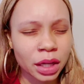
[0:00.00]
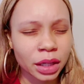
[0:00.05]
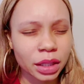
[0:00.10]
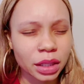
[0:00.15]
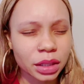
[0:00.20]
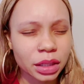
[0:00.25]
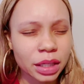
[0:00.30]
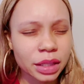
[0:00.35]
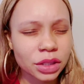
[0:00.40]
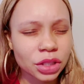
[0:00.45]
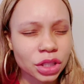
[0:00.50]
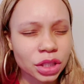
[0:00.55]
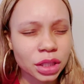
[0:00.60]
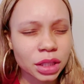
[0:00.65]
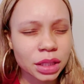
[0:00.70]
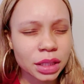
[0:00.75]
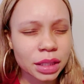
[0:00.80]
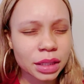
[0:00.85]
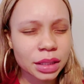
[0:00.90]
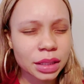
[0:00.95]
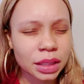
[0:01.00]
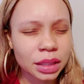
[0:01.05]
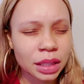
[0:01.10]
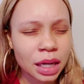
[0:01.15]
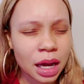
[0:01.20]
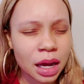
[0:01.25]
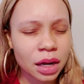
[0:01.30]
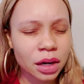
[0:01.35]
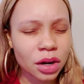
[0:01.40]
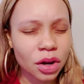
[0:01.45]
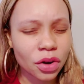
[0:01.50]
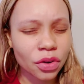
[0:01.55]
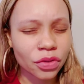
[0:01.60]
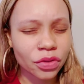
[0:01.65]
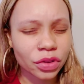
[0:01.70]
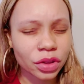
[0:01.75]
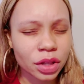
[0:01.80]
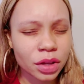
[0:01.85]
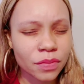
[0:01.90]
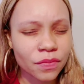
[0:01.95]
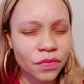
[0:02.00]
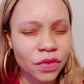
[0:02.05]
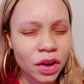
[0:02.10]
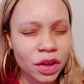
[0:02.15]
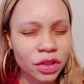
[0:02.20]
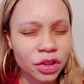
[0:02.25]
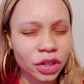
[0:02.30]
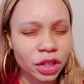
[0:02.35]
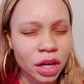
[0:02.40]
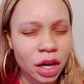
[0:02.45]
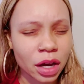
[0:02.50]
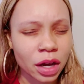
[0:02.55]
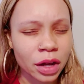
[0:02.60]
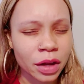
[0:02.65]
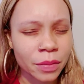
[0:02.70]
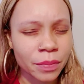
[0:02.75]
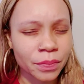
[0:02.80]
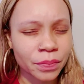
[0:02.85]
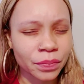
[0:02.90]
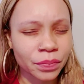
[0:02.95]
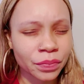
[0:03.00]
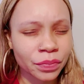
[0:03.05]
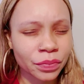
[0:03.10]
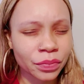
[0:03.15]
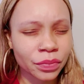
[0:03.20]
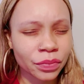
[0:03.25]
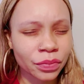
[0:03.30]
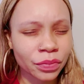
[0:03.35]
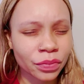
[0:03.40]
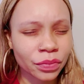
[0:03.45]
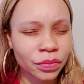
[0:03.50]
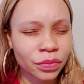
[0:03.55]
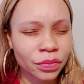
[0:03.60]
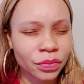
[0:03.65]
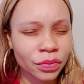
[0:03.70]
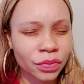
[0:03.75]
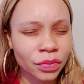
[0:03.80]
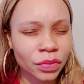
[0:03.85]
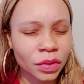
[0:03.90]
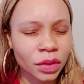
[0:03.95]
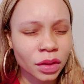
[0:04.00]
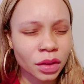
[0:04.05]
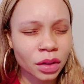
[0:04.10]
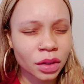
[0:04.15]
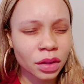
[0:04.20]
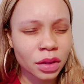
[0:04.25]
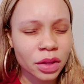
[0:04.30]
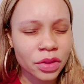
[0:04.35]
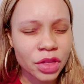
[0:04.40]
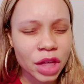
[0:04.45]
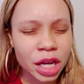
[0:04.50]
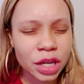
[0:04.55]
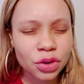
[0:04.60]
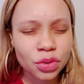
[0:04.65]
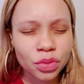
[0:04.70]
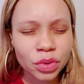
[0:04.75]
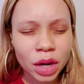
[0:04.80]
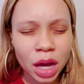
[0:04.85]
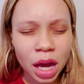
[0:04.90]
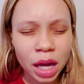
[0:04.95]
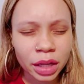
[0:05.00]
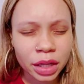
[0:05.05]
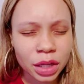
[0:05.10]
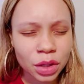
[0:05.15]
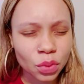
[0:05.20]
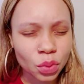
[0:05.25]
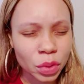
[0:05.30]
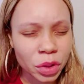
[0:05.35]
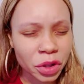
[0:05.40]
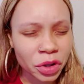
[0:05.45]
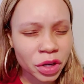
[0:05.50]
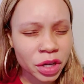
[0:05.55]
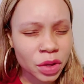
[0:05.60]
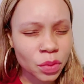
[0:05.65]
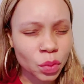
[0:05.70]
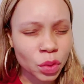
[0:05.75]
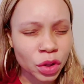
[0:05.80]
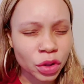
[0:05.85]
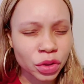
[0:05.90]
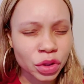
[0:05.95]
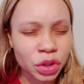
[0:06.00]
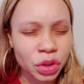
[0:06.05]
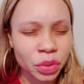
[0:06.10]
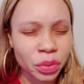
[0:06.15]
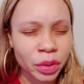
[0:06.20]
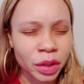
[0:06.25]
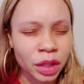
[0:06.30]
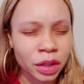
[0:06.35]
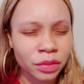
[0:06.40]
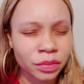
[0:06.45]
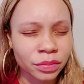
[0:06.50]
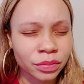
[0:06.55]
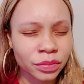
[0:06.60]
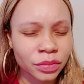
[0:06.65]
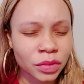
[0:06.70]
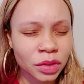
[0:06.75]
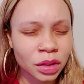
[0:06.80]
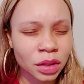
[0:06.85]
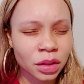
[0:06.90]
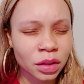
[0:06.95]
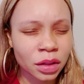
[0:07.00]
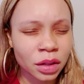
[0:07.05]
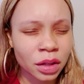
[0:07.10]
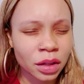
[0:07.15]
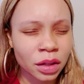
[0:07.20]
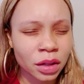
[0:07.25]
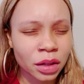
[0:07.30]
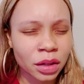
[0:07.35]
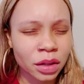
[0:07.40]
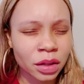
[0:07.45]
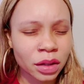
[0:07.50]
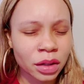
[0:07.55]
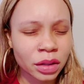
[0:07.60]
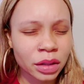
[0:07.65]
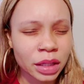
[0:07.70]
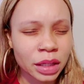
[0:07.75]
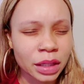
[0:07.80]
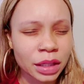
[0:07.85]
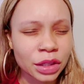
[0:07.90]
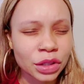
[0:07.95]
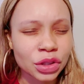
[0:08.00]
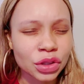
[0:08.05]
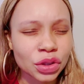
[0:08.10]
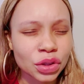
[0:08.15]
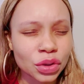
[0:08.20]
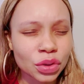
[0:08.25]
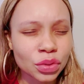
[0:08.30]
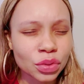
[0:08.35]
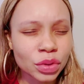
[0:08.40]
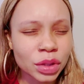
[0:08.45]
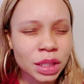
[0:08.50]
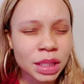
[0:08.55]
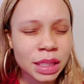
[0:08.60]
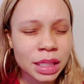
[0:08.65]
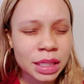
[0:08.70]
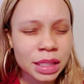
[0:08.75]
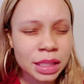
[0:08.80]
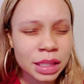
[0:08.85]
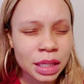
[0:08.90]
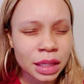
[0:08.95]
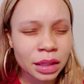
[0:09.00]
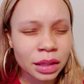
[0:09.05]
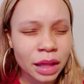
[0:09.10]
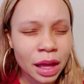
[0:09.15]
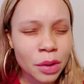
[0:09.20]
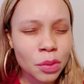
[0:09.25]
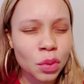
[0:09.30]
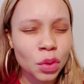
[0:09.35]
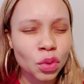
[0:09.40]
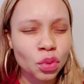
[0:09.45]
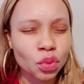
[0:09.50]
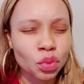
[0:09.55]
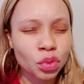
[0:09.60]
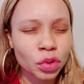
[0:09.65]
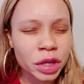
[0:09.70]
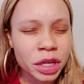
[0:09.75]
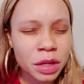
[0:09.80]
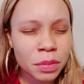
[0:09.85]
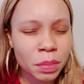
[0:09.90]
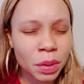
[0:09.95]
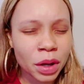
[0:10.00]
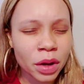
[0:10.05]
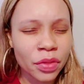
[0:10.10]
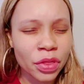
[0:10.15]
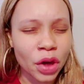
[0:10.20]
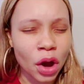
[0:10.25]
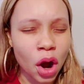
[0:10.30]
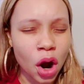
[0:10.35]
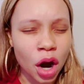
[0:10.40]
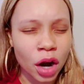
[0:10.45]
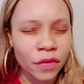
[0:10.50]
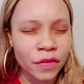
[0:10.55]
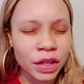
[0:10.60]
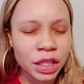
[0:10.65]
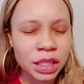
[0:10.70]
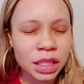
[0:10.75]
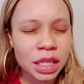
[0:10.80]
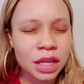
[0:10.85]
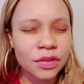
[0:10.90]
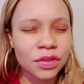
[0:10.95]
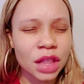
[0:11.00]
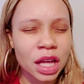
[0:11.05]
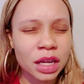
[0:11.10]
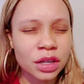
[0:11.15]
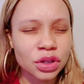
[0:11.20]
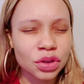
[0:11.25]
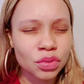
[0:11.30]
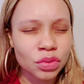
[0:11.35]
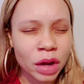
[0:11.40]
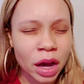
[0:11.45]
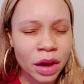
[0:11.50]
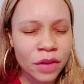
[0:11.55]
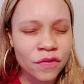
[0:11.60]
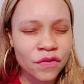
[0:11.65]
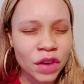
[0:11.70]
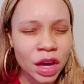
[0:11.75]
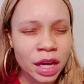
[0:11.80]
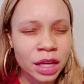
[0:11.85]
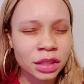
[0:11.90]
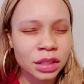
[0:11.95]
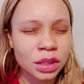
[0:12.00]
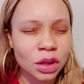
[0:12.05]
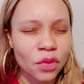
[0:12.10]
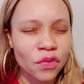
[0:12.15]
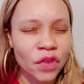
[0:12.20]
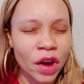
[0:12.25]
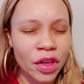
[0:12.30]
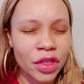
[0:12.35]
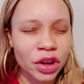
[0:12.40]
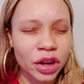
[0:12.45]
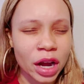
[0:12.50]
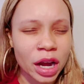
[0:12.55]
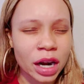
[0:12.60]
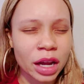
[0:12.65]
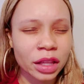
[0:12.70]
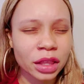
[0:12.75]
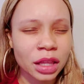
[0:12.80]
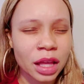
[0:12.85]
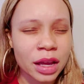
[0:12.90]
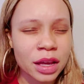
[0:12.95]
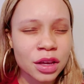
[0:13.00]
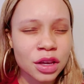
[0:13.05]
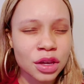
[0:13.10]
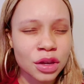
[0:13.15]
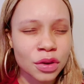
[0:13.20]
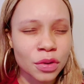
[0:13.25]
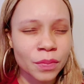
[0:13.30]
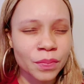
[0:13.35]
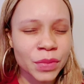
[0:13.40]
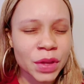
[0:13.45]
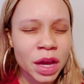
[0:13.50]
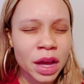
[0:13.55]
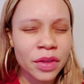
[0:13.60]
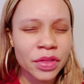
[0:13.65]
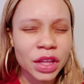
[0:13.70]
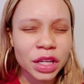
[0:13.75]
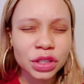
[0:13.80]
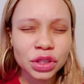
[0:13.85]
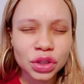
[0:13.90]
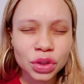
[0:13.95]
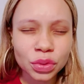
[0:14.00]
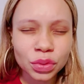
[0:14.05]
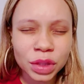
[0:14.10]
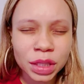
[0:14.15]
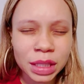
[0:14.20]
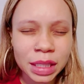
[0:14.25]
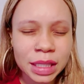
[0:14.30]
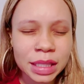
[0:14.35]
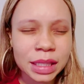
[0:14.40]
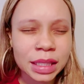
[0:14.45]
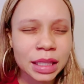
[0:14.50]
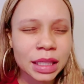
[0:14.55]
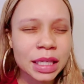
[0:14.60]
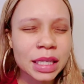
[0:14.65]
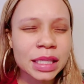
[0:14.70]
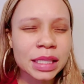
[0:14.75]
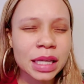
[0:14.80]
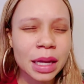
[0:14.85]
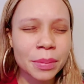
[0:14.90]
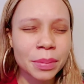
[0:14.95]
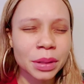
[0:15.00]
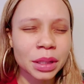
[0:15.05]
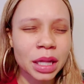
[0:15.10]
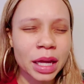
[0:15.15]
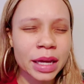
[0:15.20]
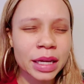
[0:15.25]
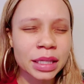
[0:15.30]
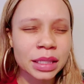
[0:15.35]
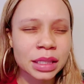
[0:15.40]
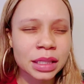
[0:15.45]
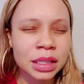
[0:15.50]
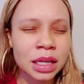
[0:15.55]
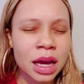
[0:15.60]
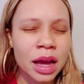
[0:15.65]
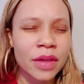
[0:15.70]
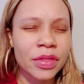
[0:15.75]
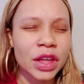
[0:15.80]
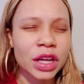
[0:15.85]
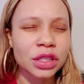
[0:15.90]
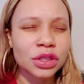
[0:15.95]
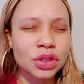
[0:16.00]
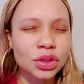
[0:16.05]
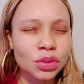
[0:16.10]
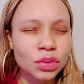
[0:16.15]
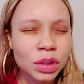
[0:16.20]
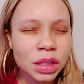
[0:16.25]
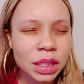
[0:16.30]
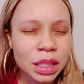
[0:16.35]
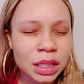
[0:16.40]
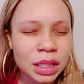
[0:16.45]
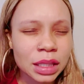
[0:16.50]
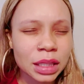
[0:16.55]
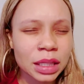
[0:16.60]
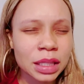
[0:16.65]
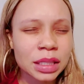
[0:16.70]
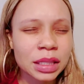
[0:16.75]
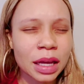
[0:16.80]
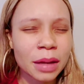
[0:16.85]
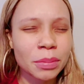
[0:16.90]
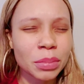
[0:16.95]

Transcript: Galatians 6 and 9 over them, Father God, that they do not get weary in well doing that in due season they will reap the harvest if they do not faint. So, Father God, I thank you that due season is a place, that due season is a